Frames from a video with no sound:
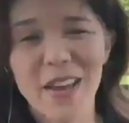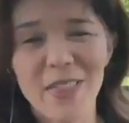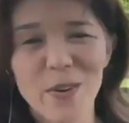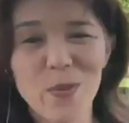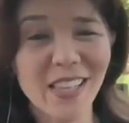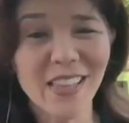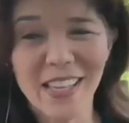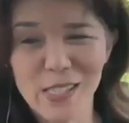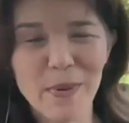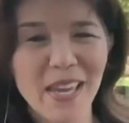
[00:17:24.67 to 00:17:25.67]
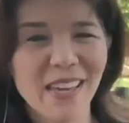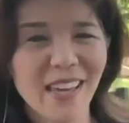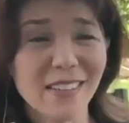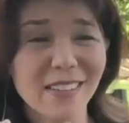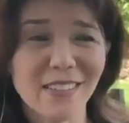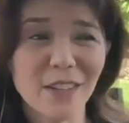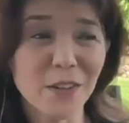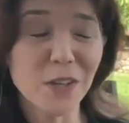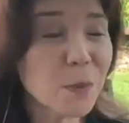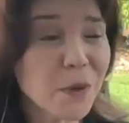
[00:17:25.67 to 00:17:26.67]
the way that they speak and
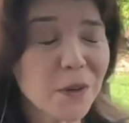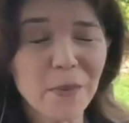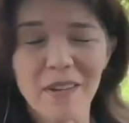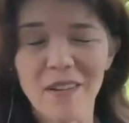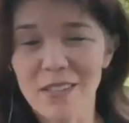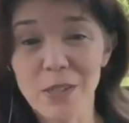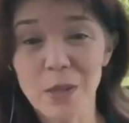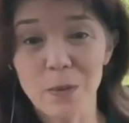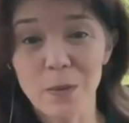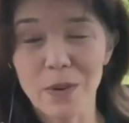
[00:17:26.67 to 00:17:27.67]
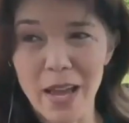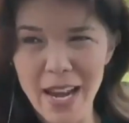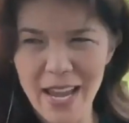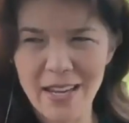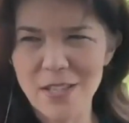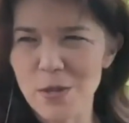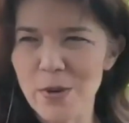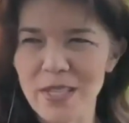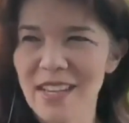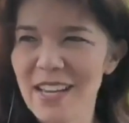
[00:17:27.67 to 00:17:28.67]
their humor, but also an aunt who
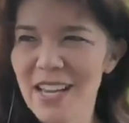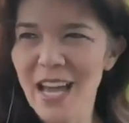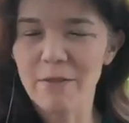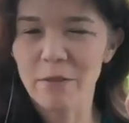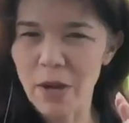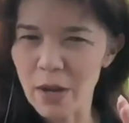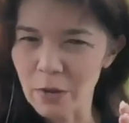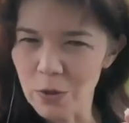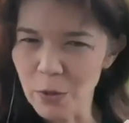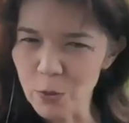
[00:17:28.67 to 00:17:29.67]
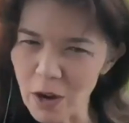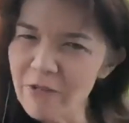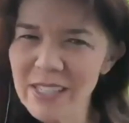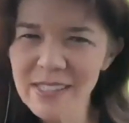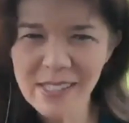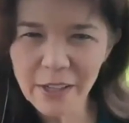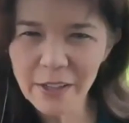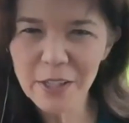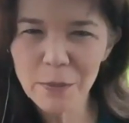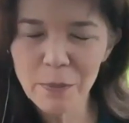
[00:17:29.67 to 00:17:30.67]
is kind of a gruff
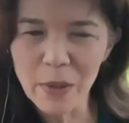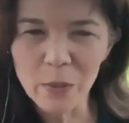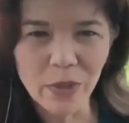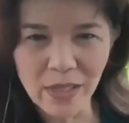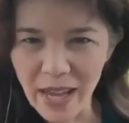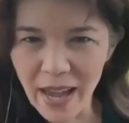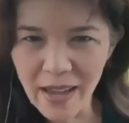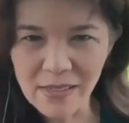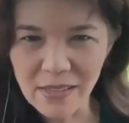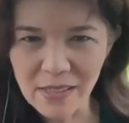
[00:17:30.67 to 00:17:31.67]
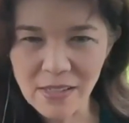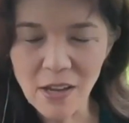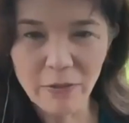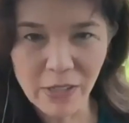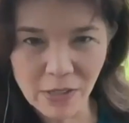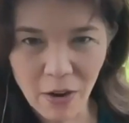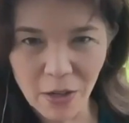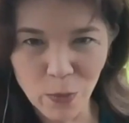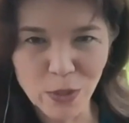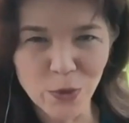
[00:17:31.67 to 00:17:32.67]
exterior, but really has the softest
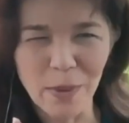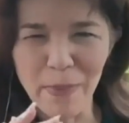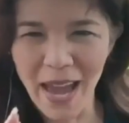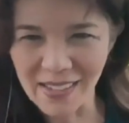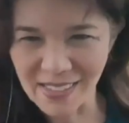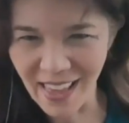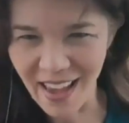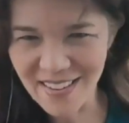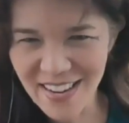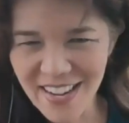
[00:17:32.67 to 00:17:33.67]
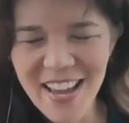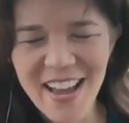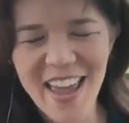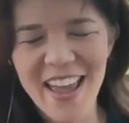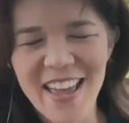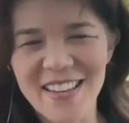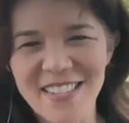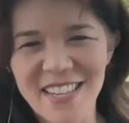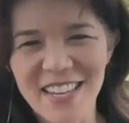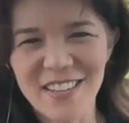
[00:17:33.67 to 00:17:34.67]
heart once you get past that.
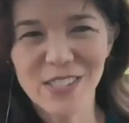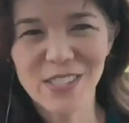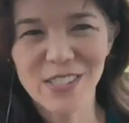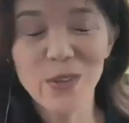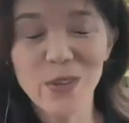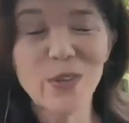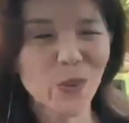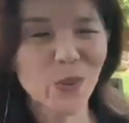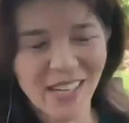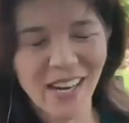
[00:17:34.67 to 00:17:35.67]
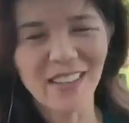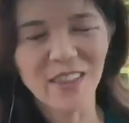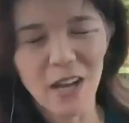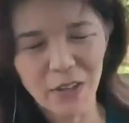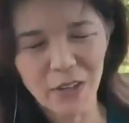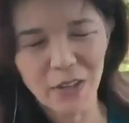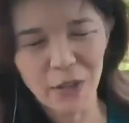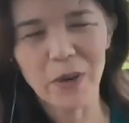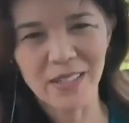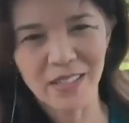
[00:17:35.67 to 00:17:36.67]
And so those were ones that I loved
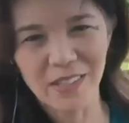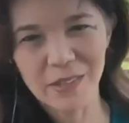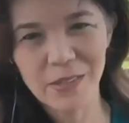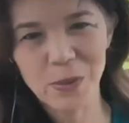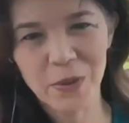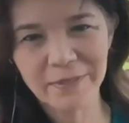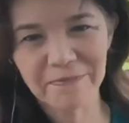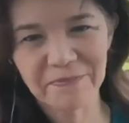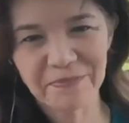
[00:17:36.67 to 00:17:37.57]
incorporating into the story.